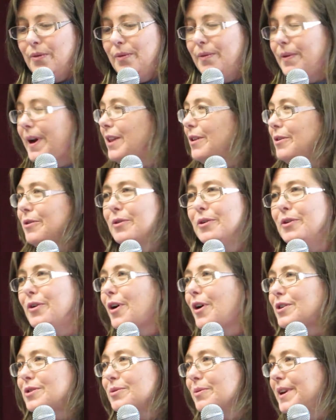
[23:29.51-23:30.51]
whether or
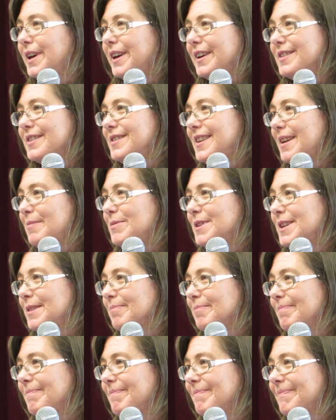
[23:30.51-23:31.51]
not we accept
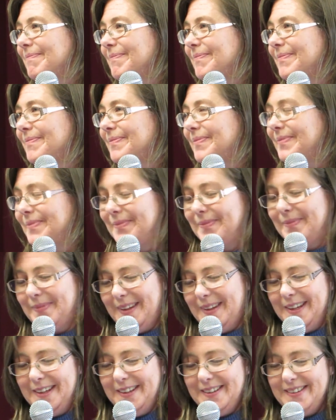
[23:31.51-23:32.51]
him.
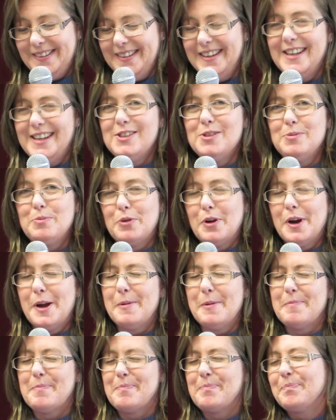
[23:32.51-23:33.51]
Yeah, let's
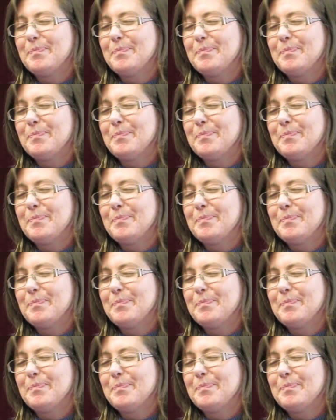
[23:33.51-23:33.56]
pray.